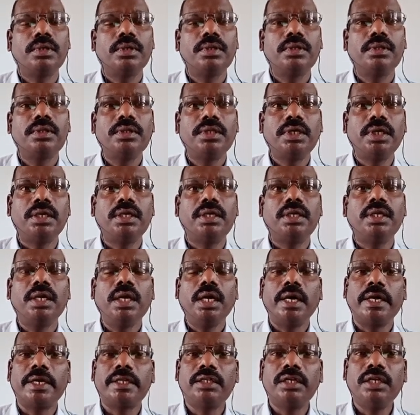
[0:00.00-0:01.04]
Then
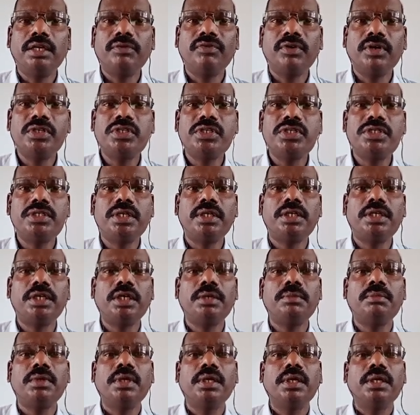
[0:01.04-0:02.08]
another difference is that
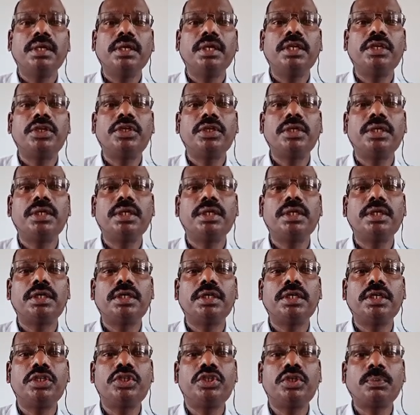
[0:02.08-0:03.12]

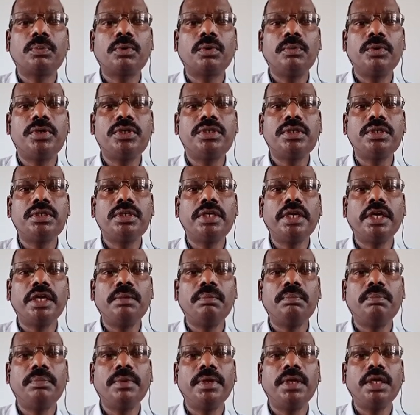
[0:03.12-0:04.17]
its provision
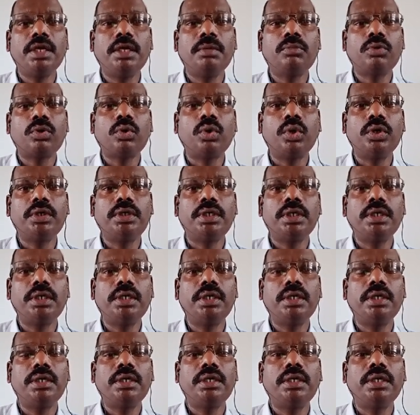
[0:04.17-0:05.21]
can be
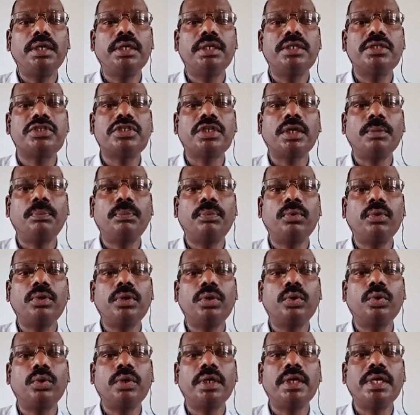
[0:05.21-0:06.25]
quoted in support
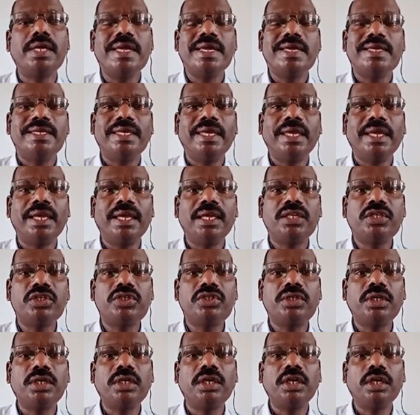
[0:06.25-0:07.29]
or against
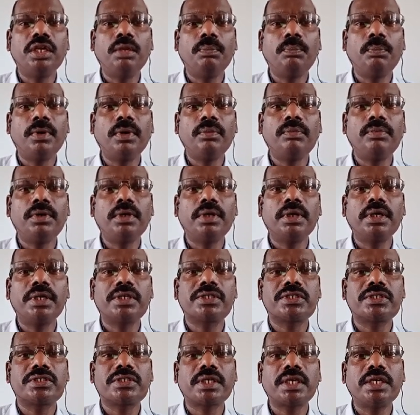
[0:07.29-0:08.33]
any power
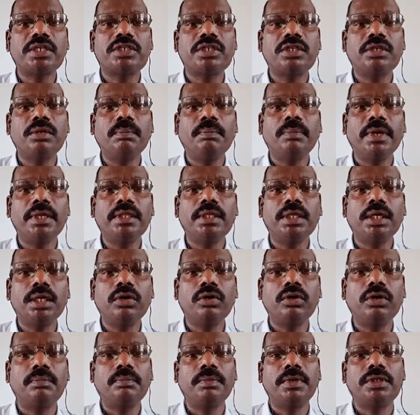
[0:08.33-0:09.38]
exercised by the
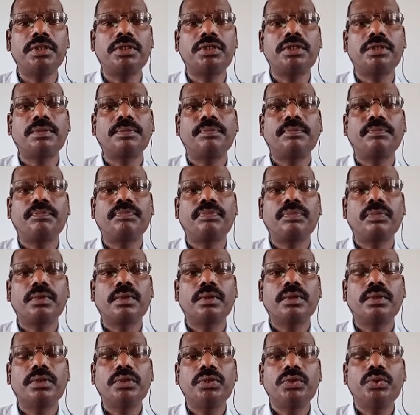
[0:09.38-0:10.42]
government.
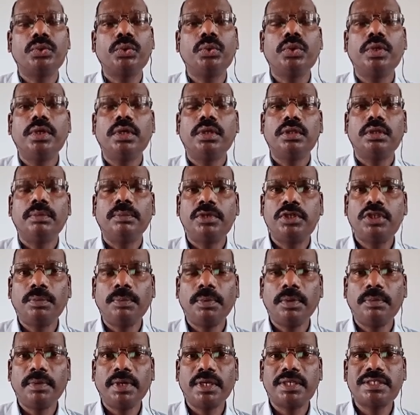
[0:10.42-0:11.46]
So, which
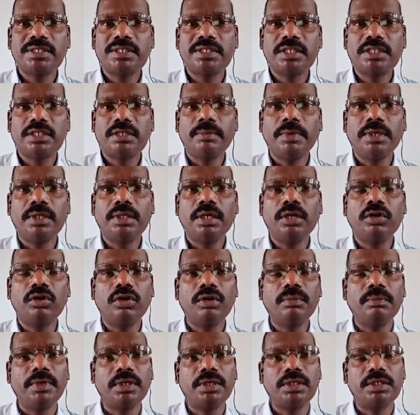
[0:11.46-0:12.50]
power exercised by the
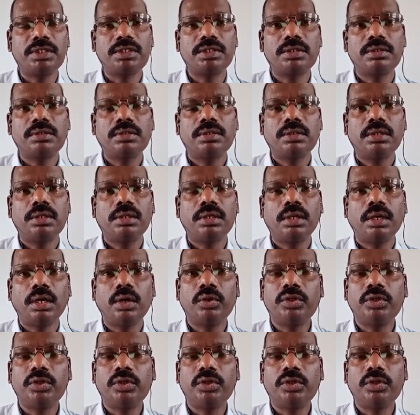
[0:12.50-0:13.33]
government? How the